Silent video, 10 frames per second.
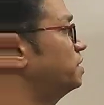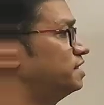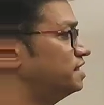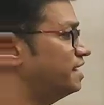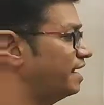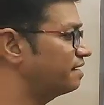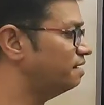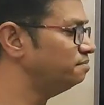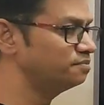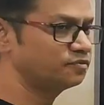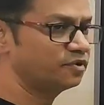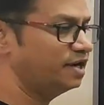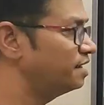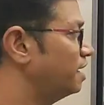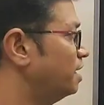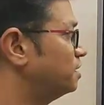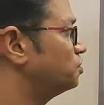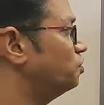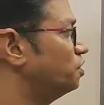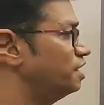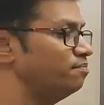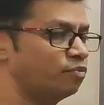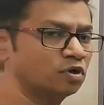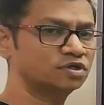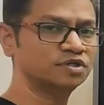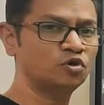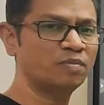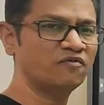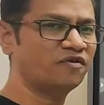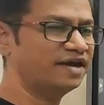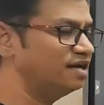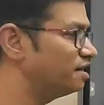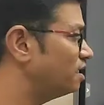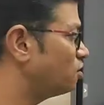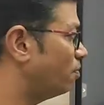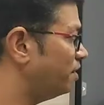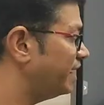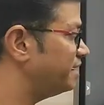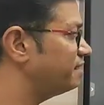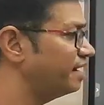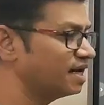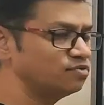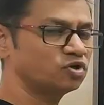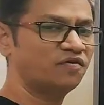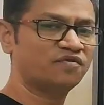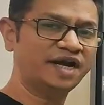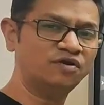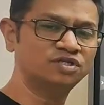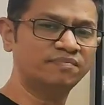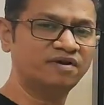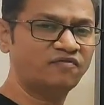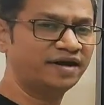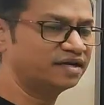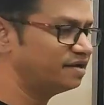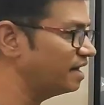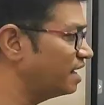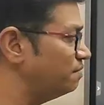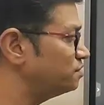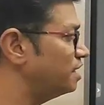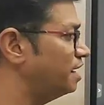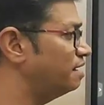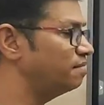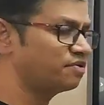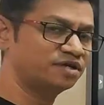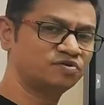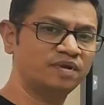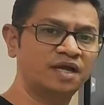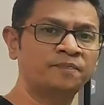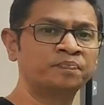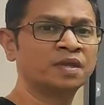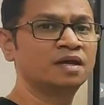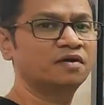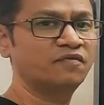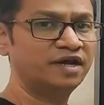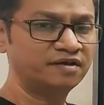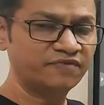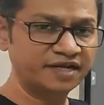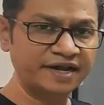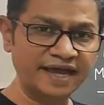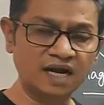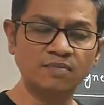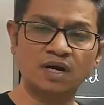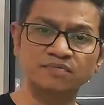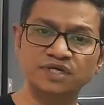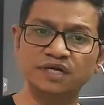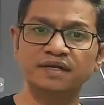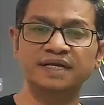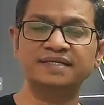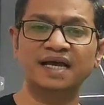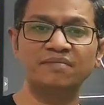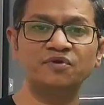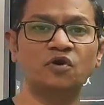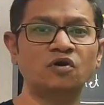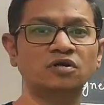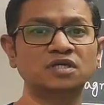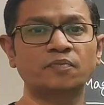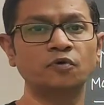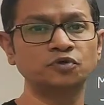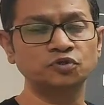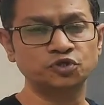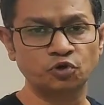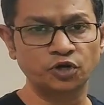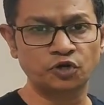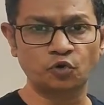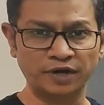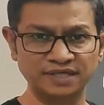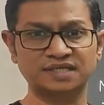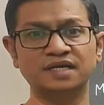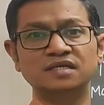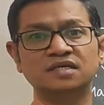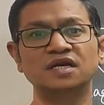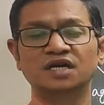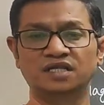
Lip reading: this is a diagram, right? So in books you may find little complicated diagrams, so I have tried to simplify the diagrams, and trust me, when the diagram comes in exam, you are not supposed to show your drawing skills.